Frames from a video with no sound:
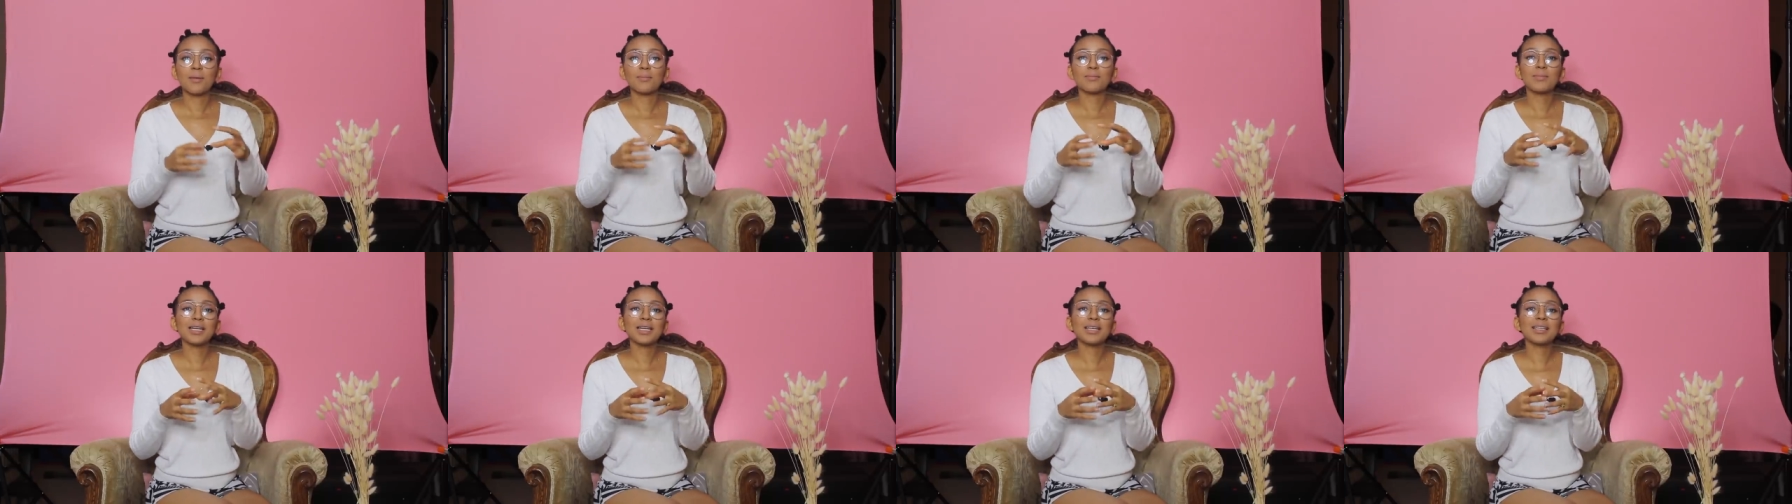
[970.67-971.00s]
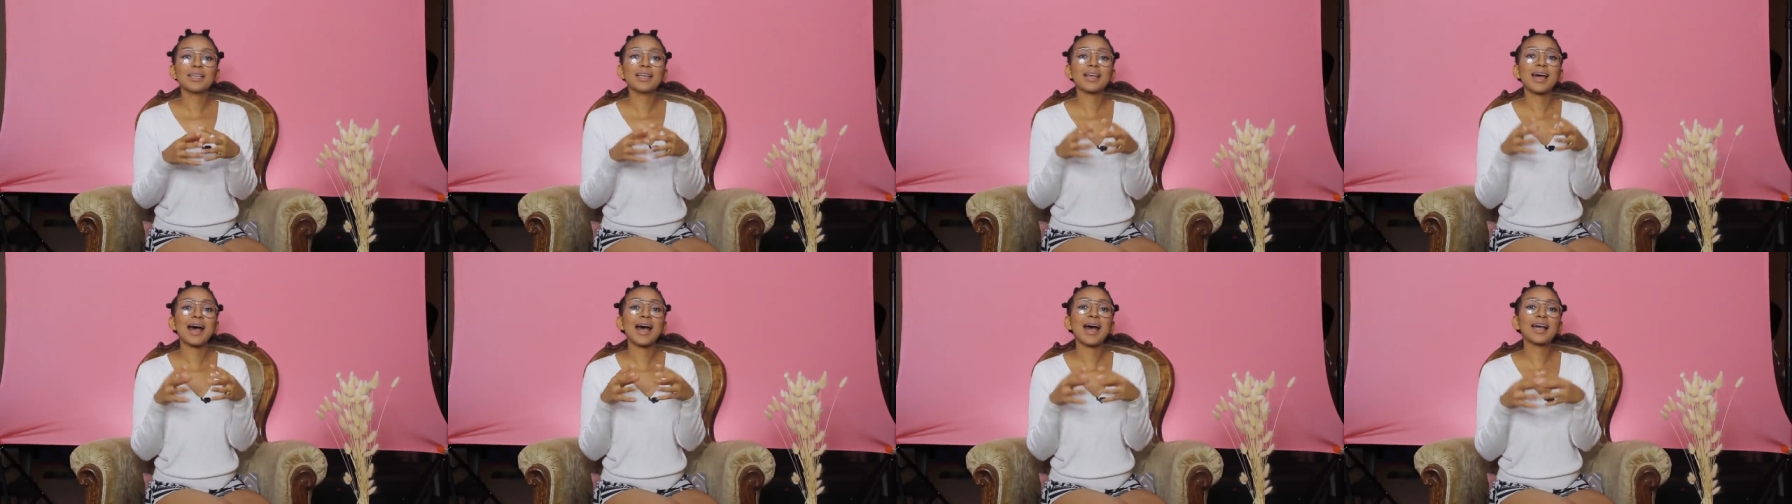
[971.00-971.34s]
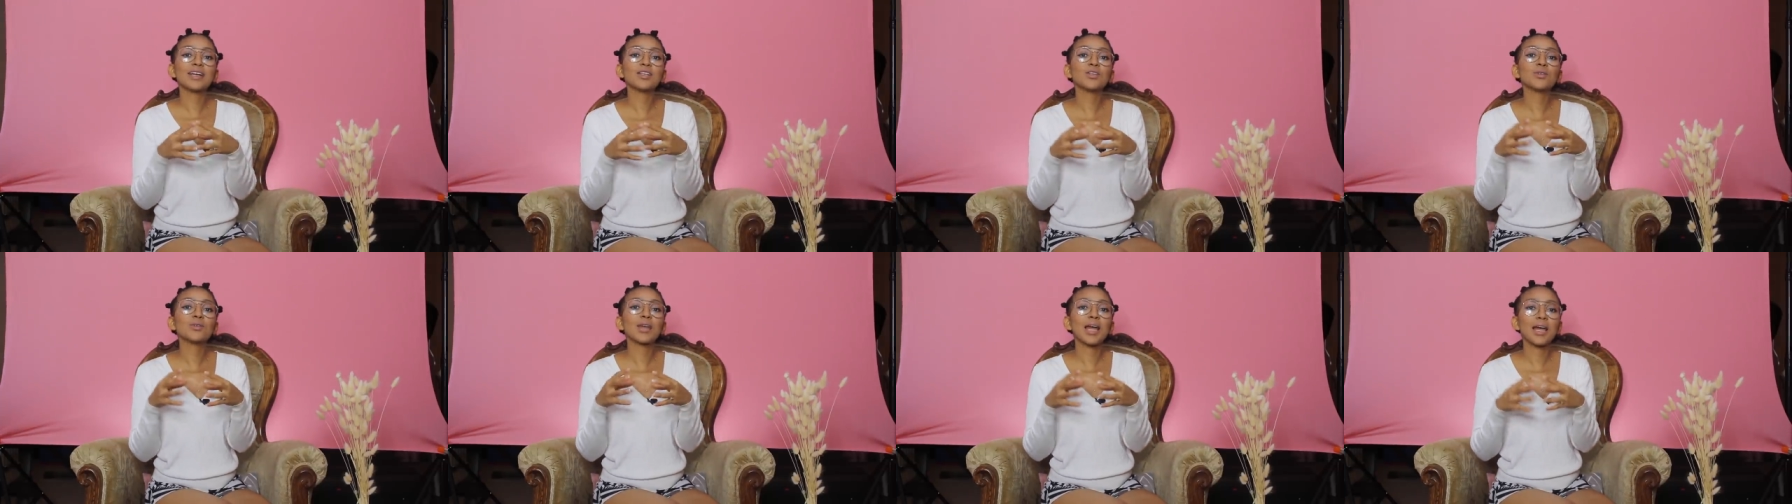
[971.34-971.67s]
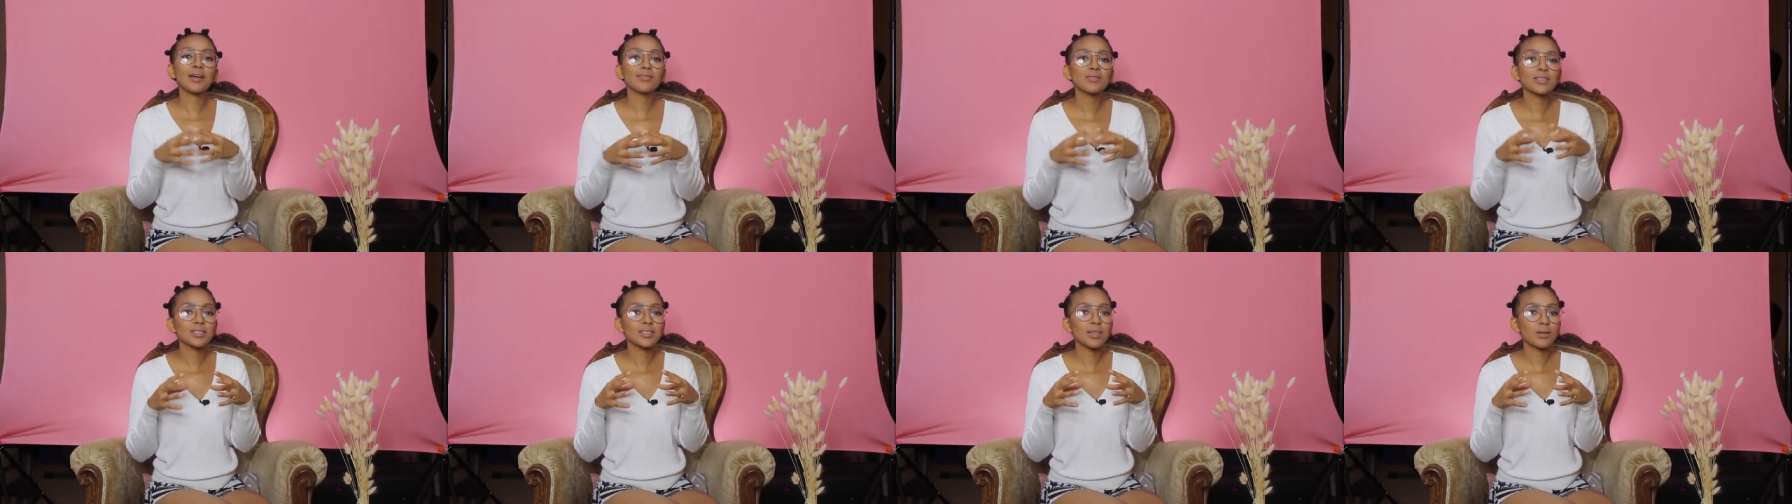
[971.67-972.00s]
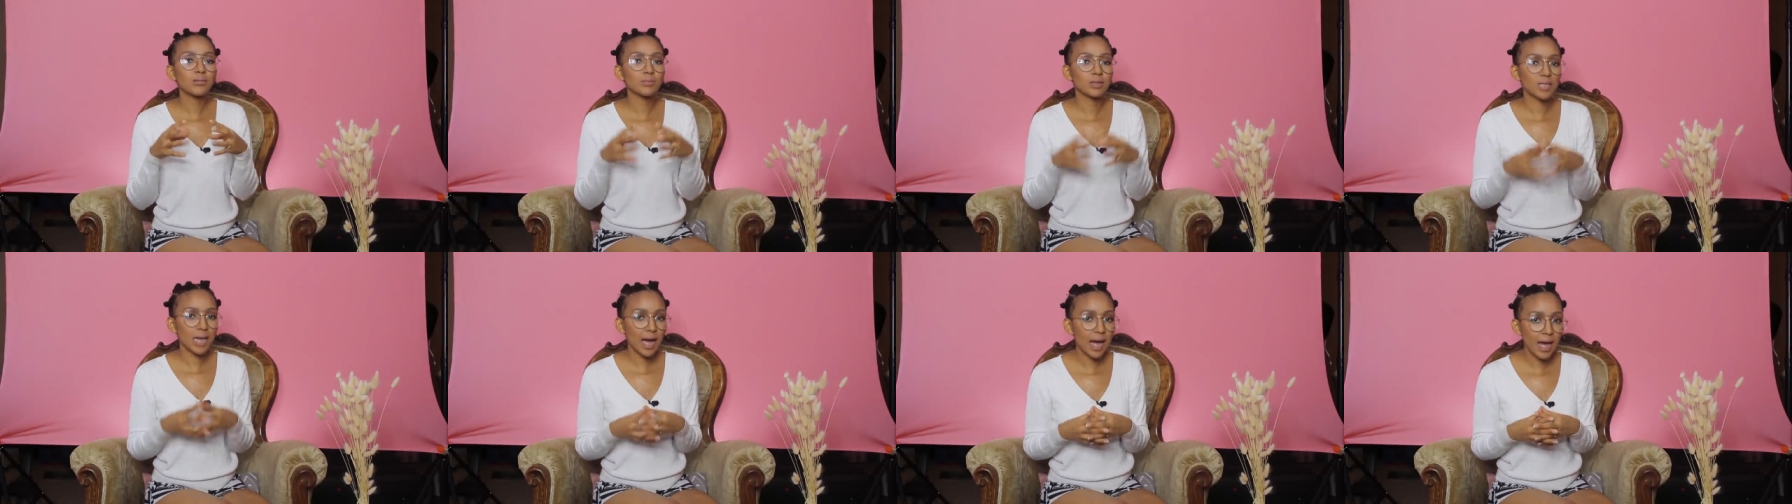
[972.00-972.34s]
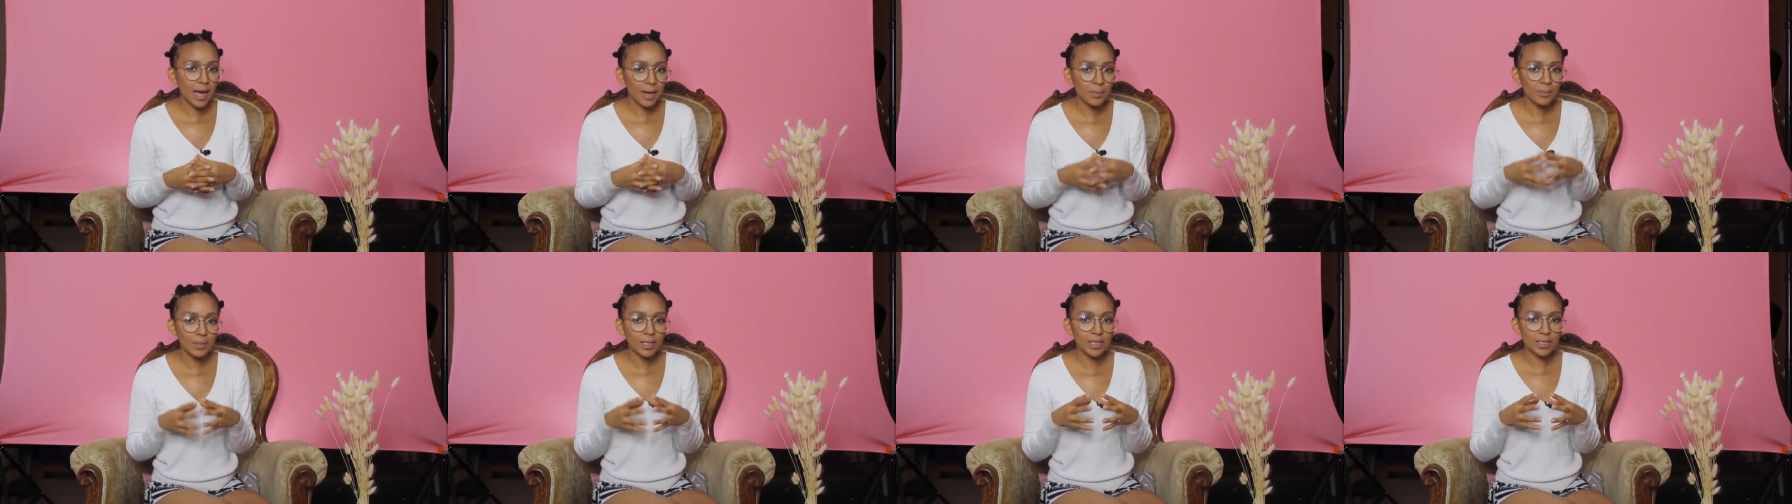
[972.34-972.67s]
meaning that I don't have the same
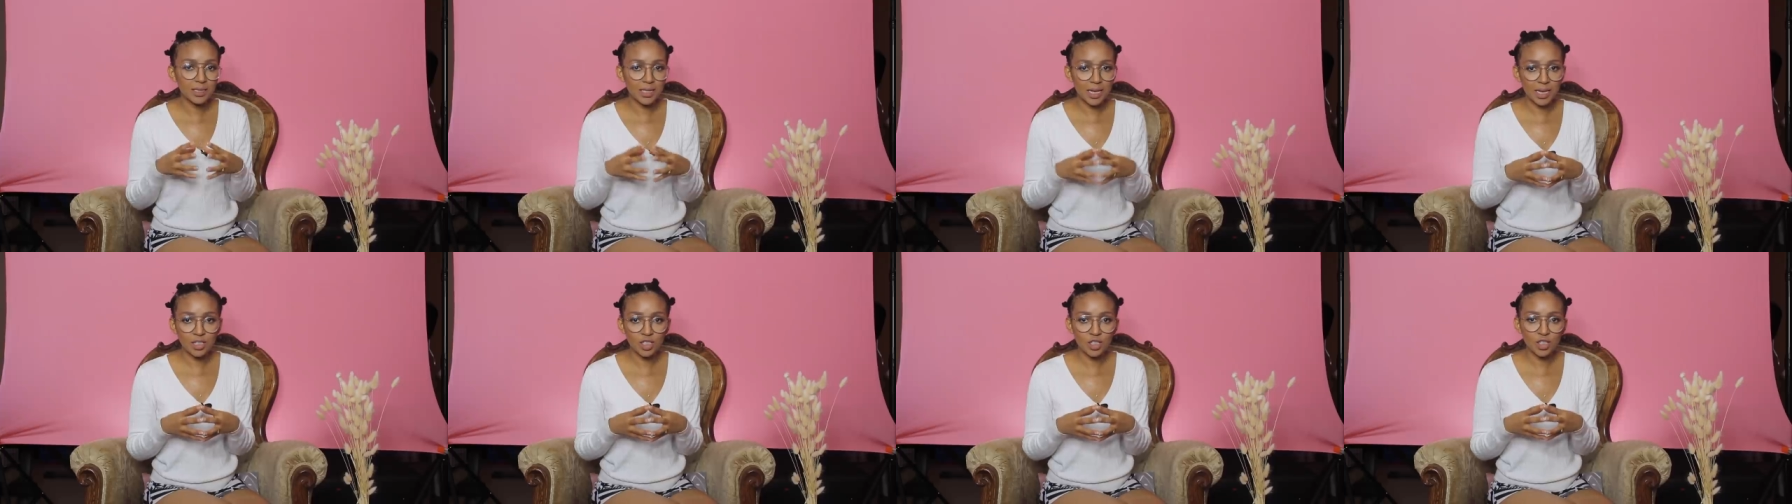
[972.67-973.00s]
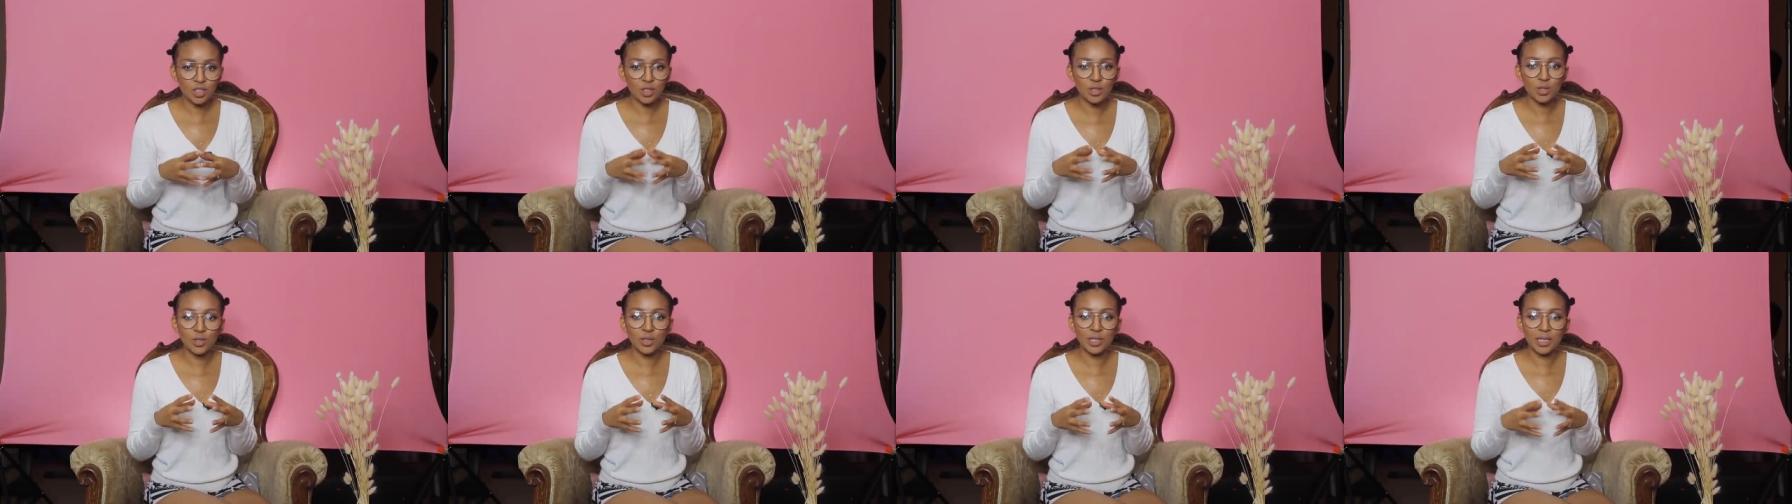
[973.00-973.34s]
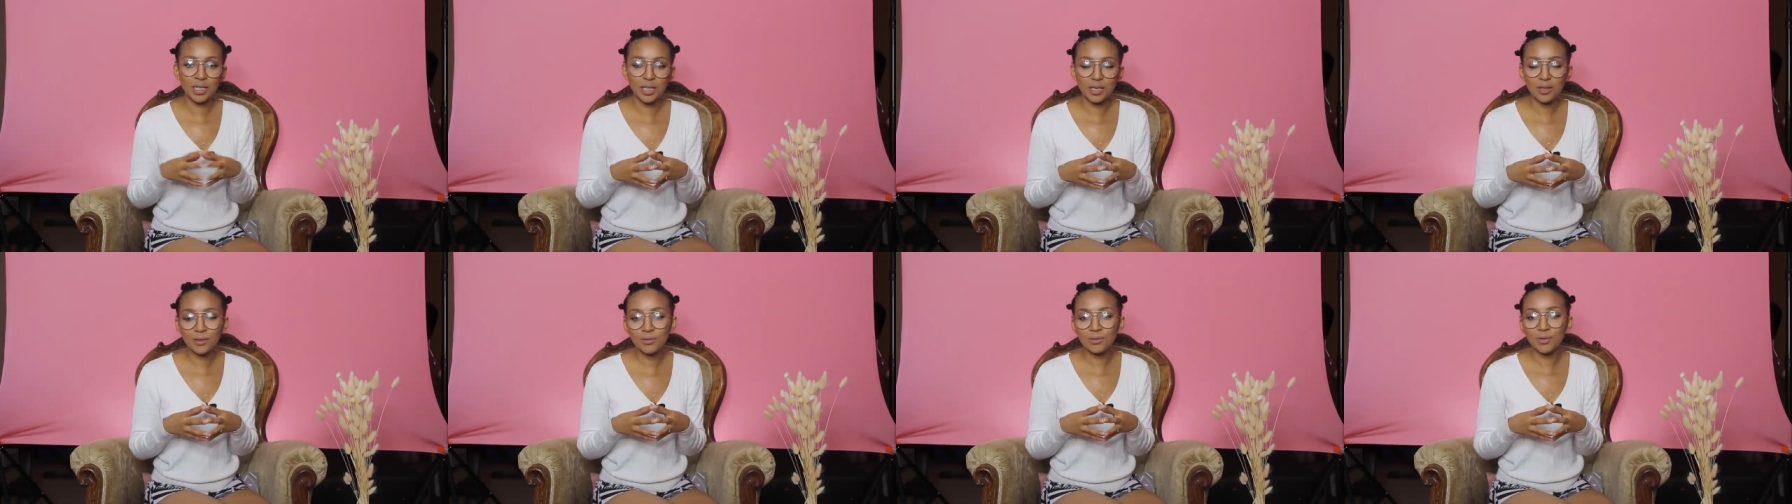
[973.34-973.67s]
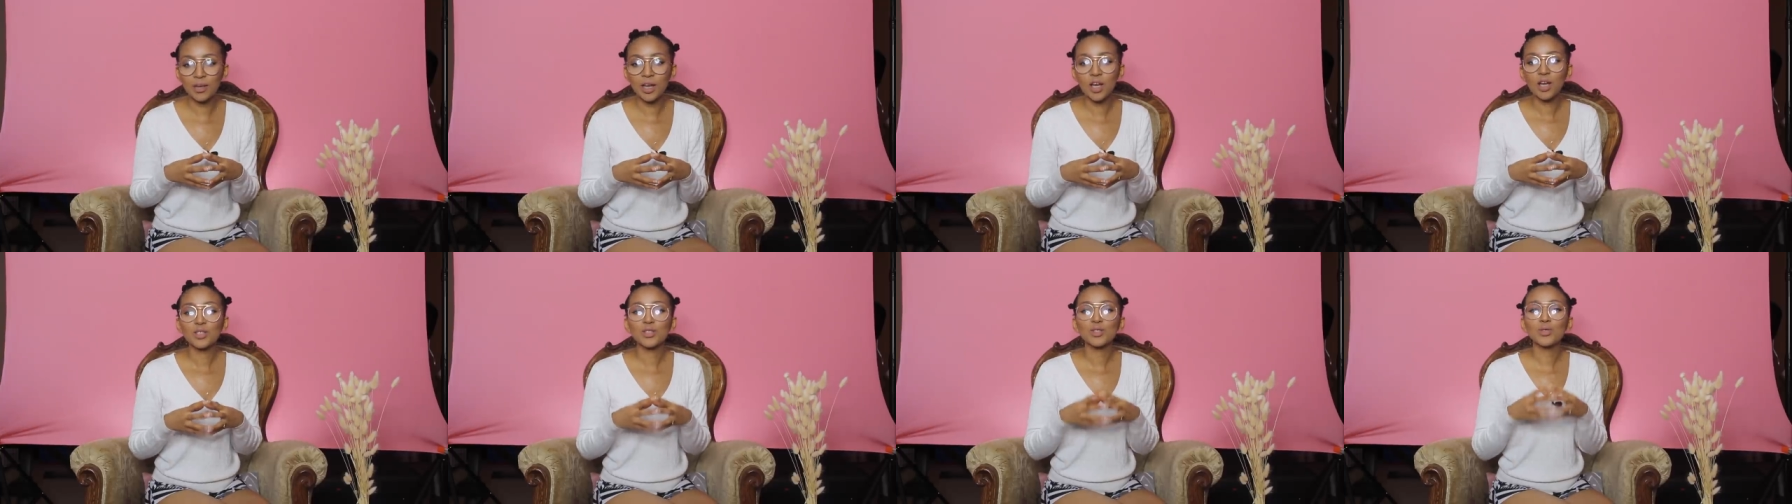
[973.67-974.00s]
time and attention to give